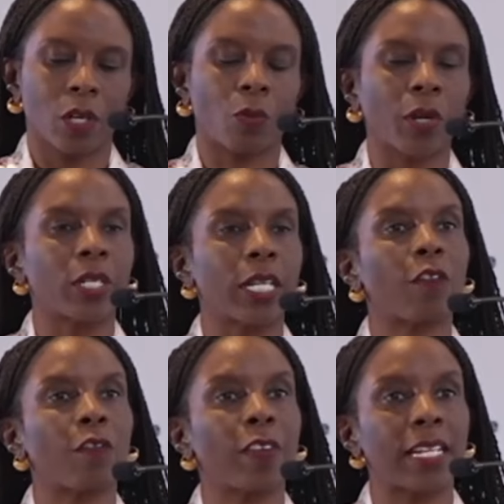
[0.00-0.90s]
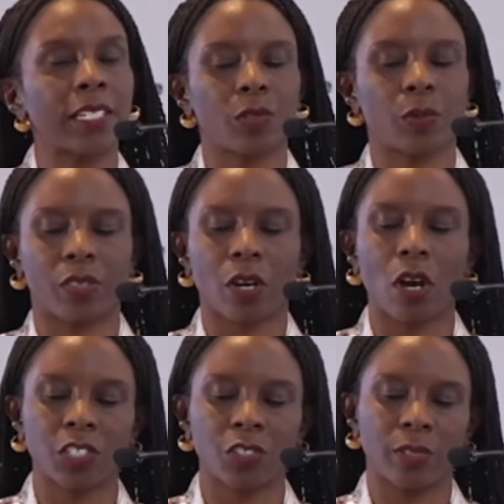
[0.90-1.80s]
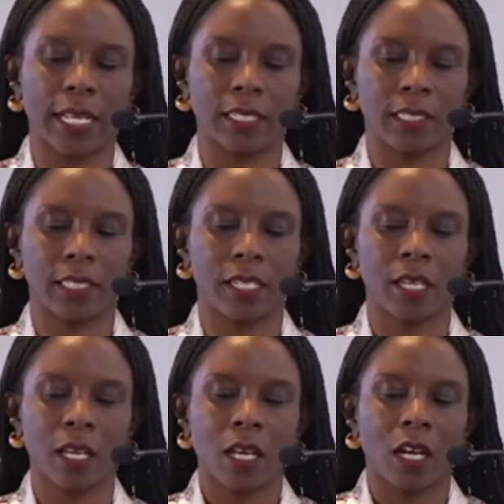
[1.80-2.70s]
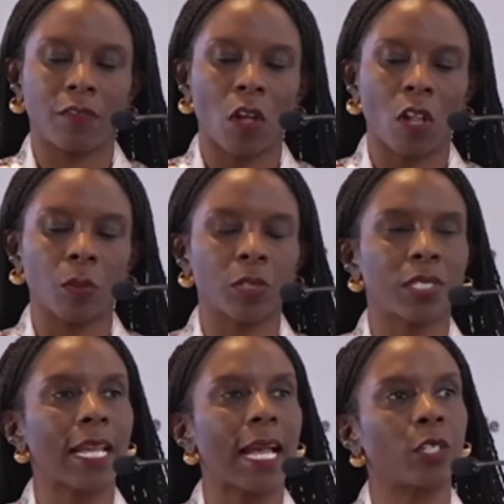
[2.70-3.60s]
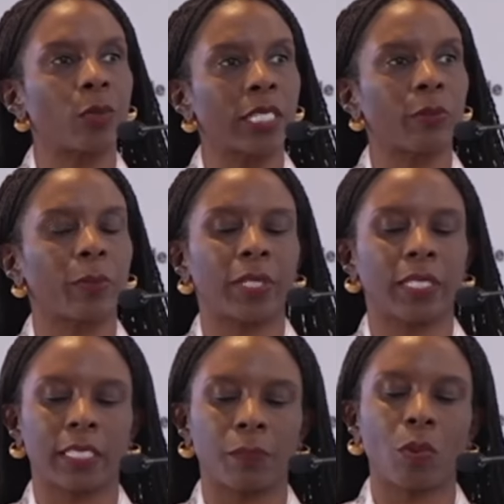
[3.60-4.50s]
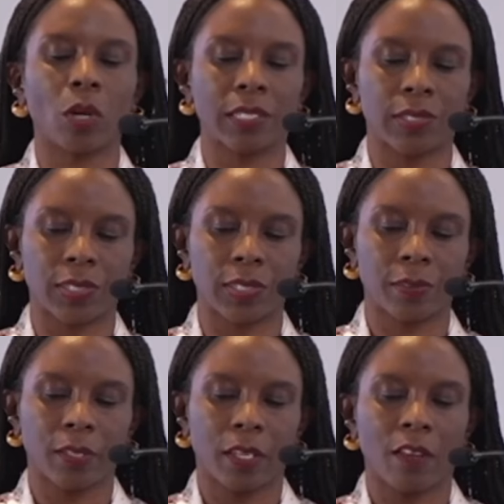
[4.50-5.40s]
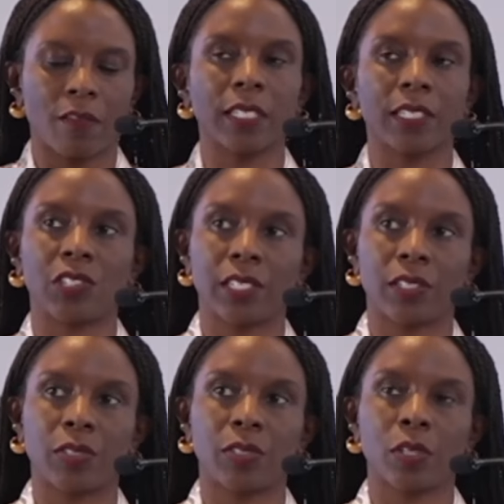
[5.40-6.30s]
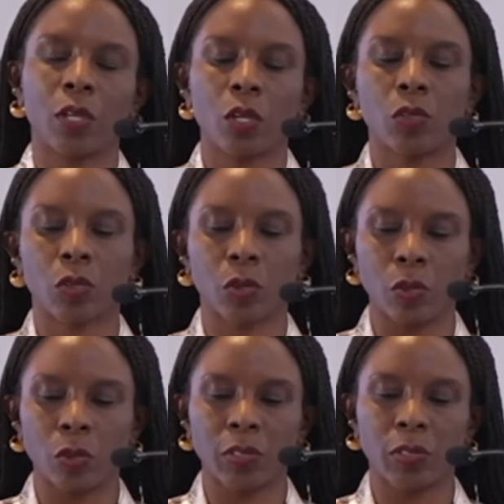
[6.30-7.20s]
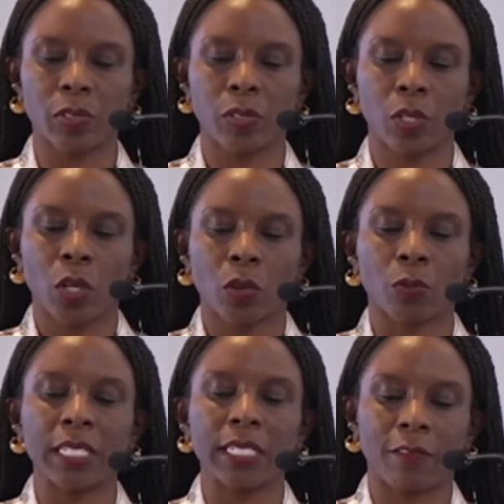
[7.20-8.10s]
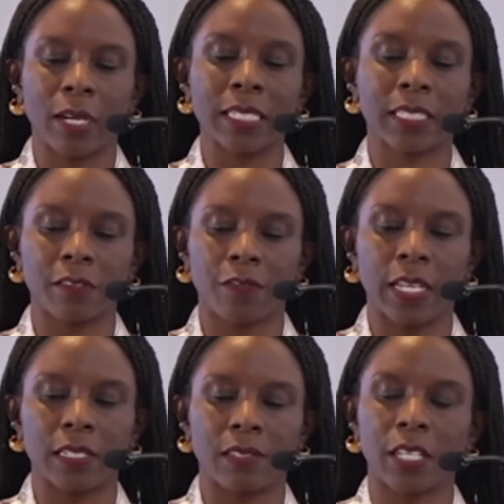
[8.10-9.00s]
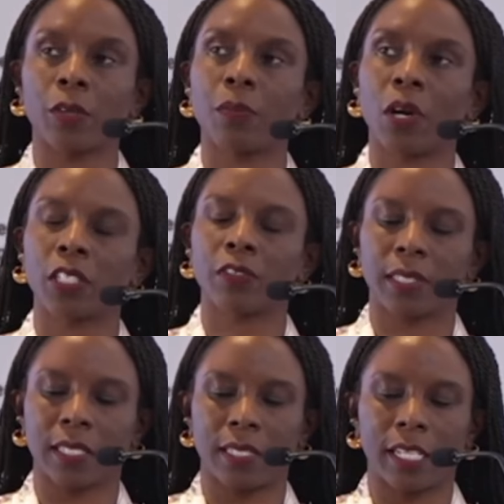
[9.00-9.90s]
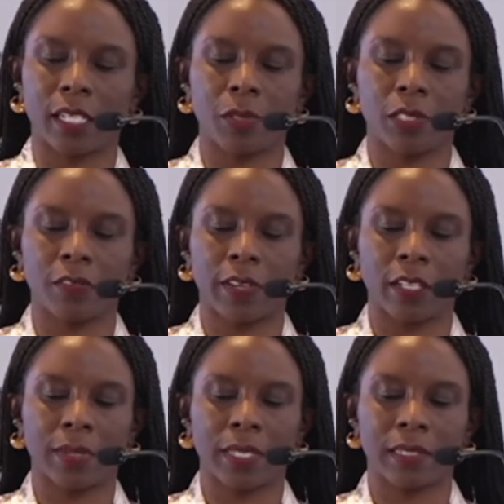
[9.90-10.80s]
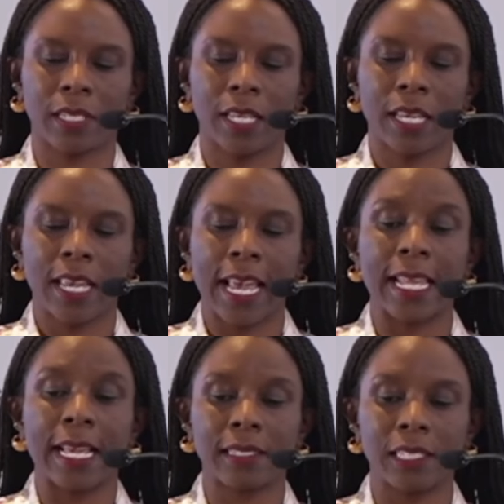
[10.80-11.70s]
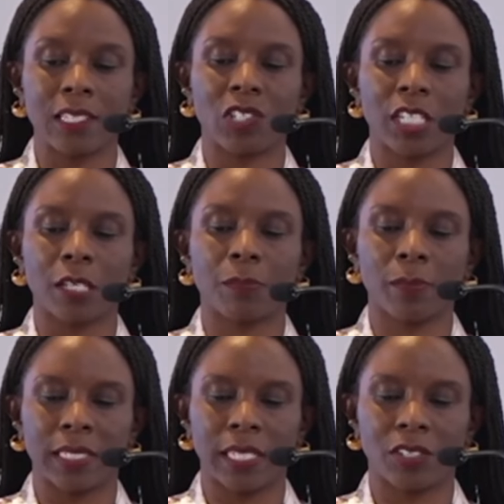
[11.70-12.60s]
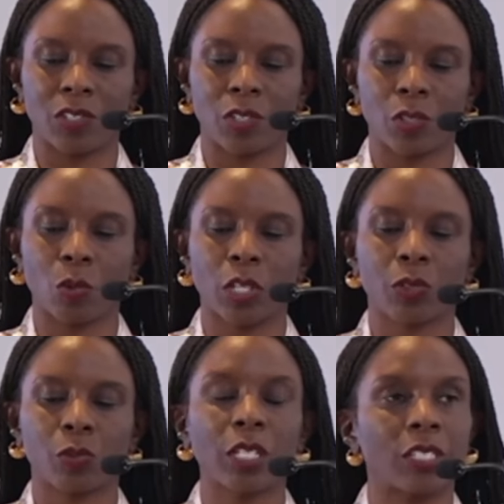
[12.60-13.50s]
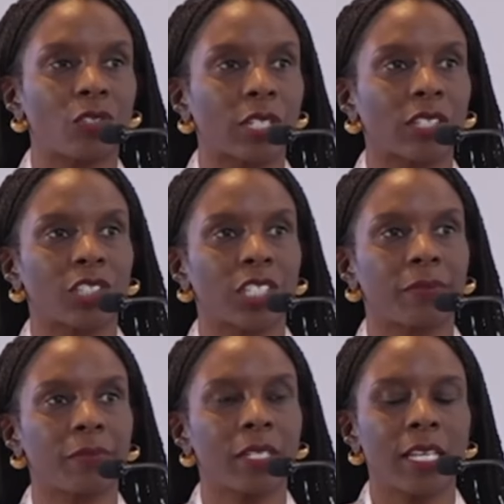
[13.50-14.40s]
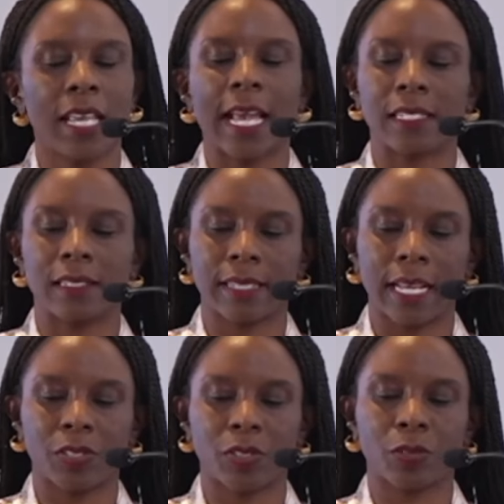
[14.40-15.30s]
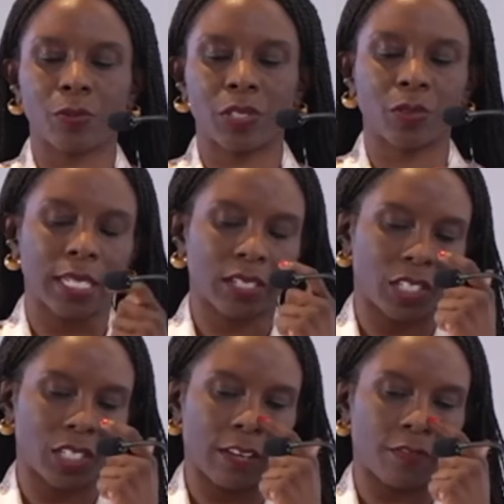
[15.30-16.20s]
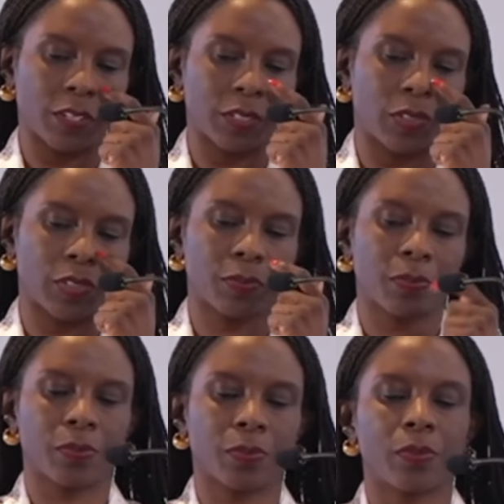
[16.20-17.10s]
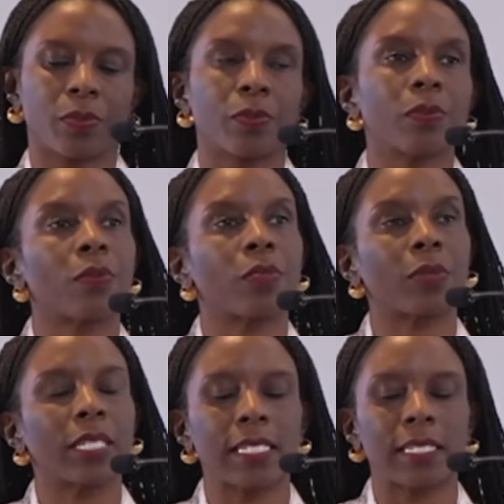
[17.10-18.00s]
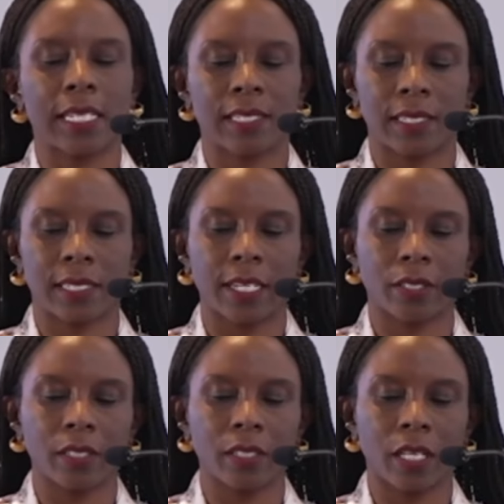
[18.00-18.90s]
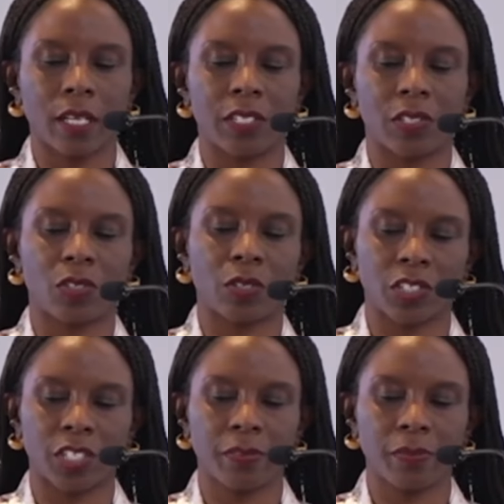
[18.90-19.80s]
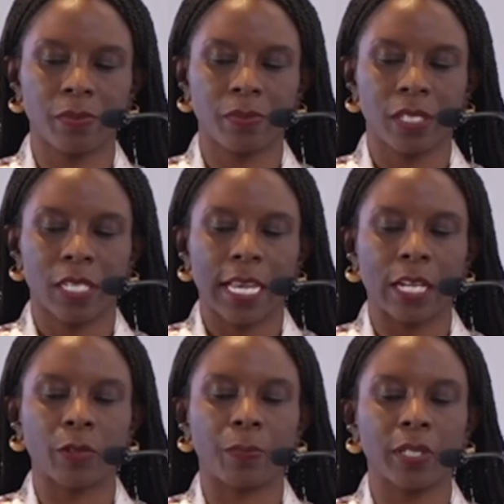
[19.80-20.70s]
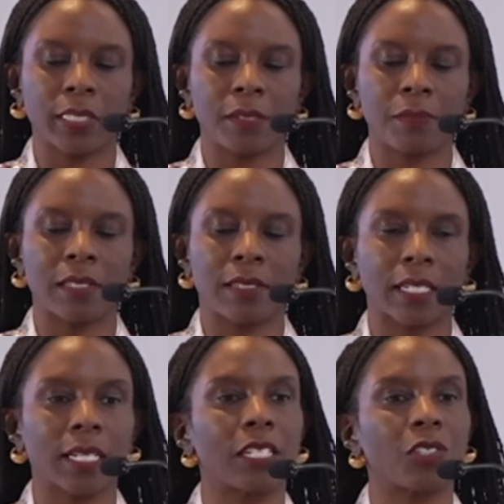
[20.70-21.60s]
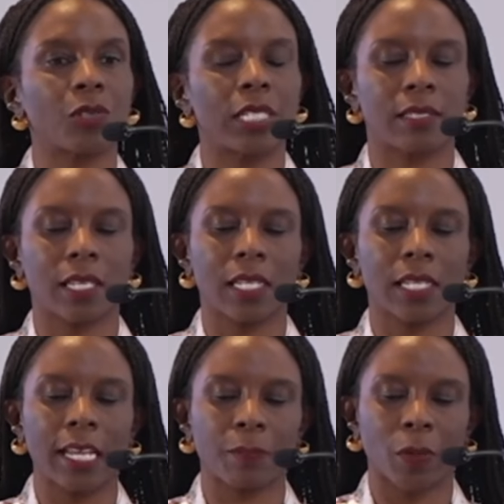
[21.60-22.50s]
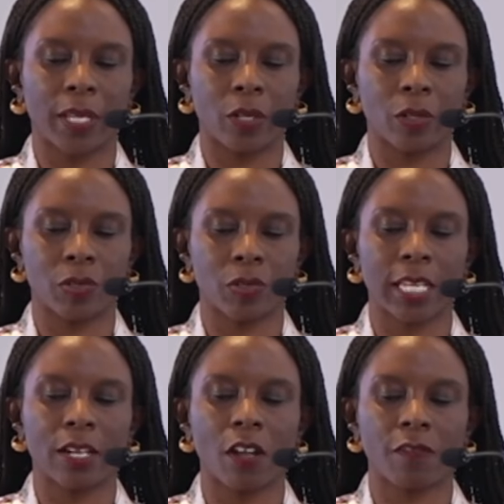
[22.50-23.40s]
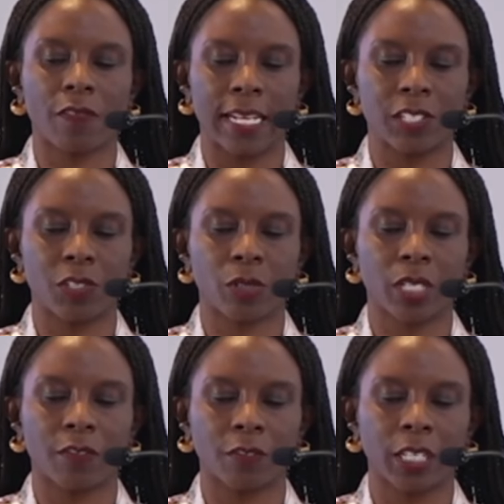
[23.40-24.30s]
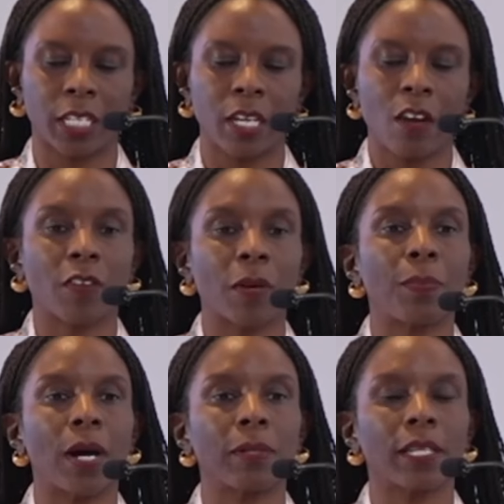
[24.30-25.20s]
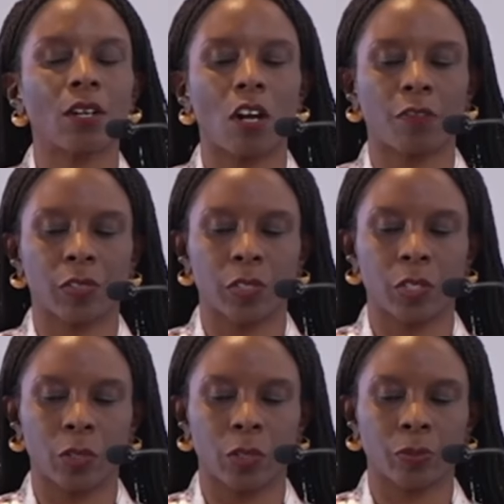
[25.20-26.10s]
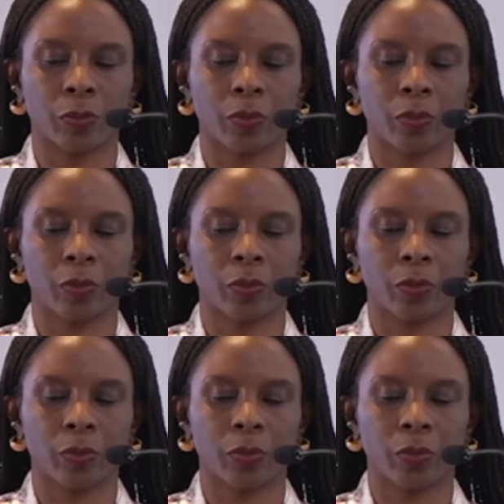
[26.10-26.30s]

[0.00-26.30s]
we are now faced with the harsh reality of almost annually rebuilding ports, villages, schools, redirecting funds earmarked for sustainable development, and SDG implementation towards reconstruction and disaster risk reduction efforts. The relentless cycle of destruction and rebuilding means that countries like Barbados cannot finance recovery from public coffers alone.